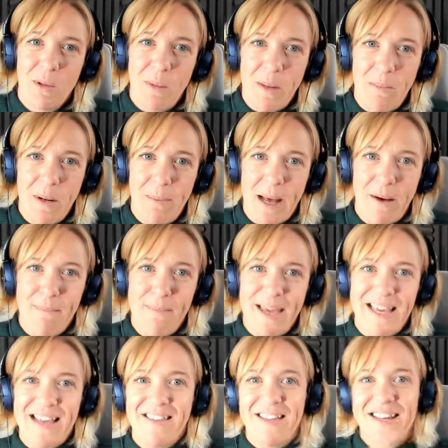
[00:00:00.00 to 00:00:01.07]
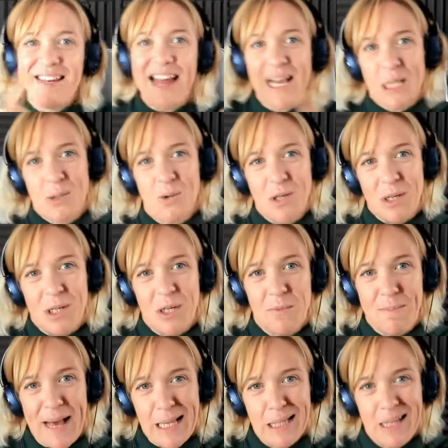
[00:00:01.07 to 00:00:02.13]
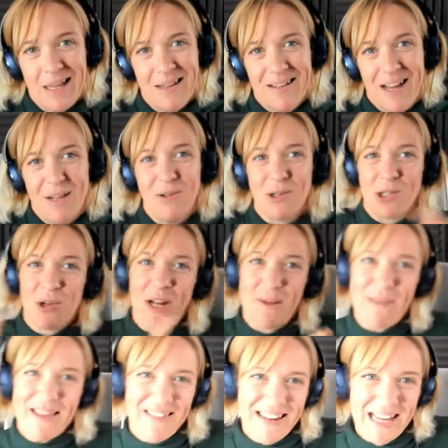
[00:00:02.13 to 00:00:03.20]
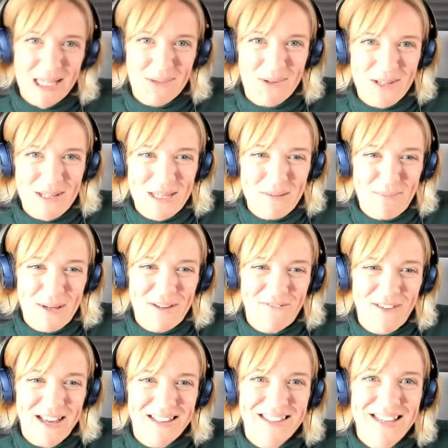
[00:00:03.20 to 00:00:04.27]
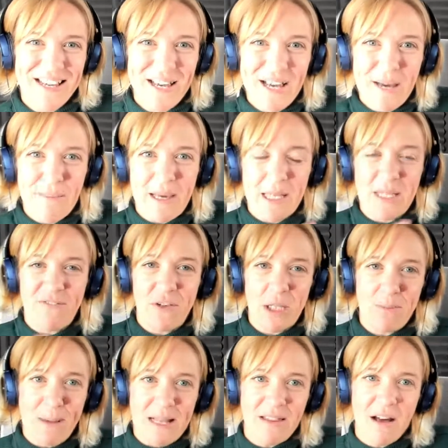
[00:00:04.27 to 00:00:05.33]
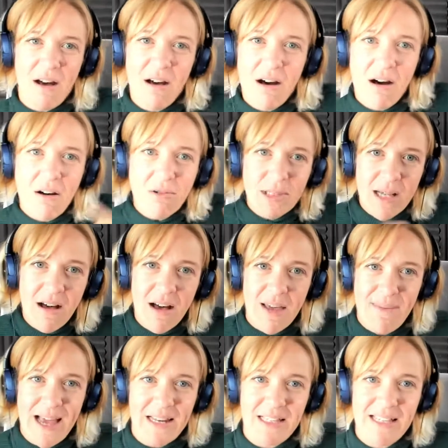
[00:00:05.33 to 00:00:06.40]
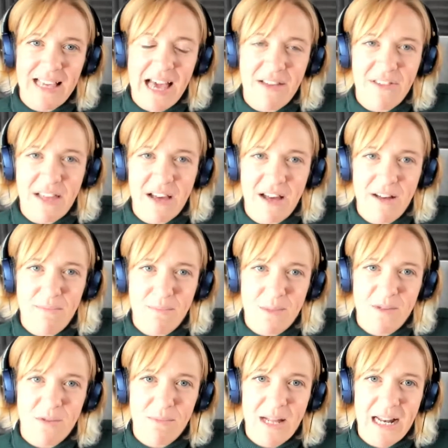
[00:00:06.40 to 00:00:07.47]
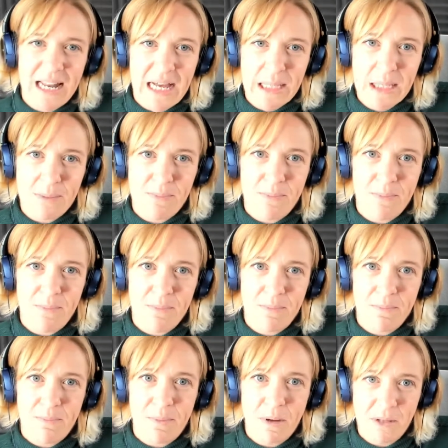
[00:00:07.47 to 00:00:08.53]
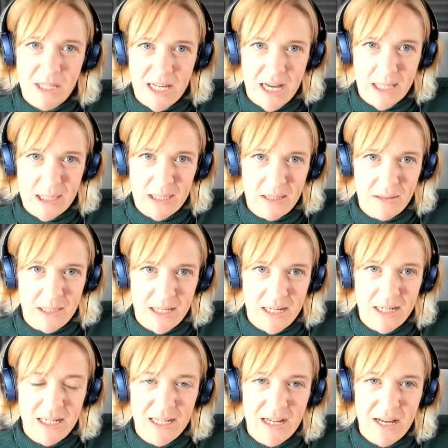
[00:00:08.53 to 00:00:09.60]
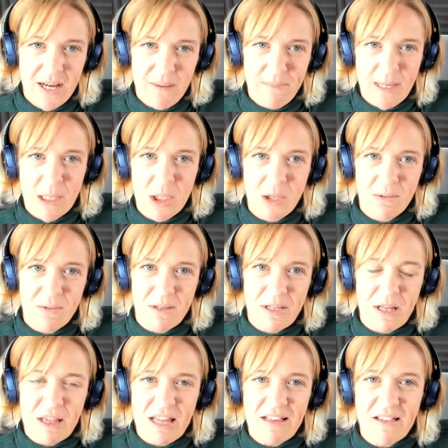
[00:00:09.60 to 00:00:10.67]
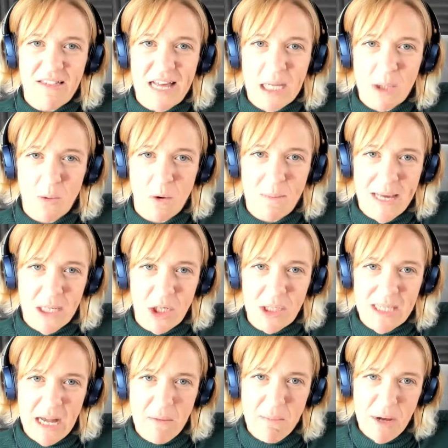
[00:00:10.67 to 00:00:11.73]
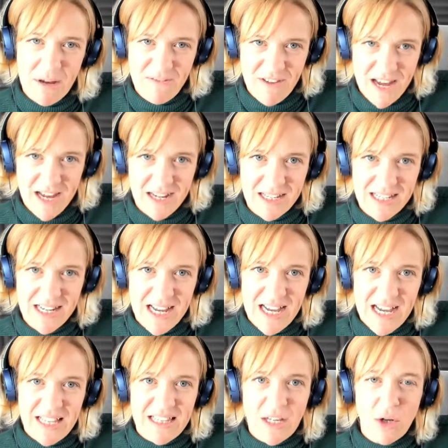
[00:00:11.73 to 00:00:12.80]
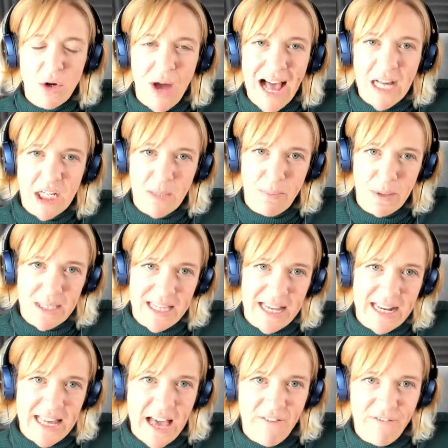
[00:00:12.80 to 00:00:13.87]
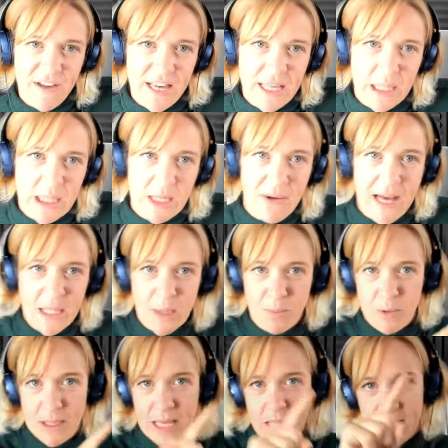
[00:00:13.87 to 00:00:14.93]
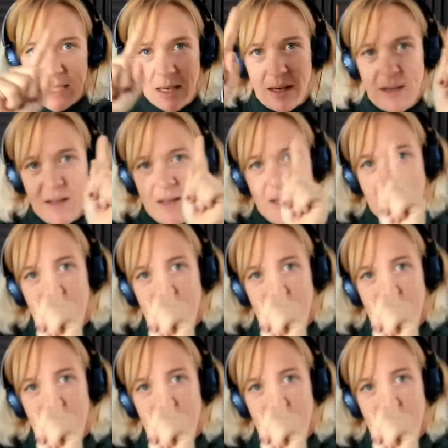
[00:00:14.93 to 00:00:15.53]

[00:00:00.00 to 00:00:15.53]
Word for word: with people about making the next one you do better and not trying to make the last one you did perfect. Because if you spend the whole time editing out the ums from the last podcast that you did, because you, you think that that's what makes you sound perfect, then you're not actually putting any effort into, as a presenter,